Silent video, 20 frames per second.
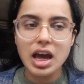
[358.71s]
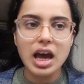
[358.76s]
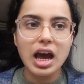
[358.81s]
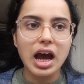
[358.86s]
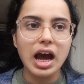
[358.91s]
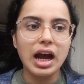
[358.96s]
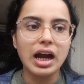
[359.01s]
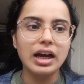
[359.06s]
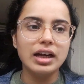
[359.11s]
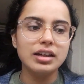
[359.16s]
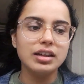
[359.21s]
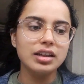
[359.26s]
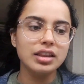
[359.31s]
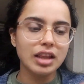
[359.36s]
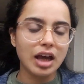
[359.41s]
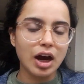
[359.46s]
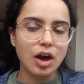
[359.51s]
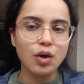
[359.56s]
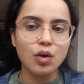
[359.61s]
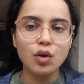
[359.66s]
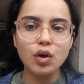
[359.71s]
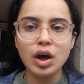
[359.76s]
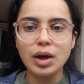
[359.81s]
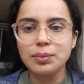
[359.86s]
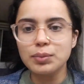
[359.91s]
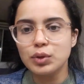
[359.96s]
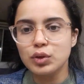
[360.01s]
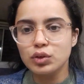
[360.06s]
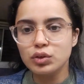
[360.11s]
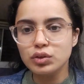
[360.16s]
and now I'm
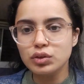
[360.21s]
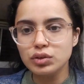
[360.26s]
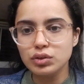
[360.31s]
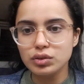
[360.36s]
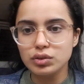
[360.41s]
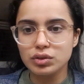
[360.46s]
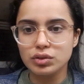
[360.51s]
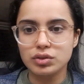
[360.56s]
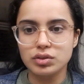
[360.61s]
going to,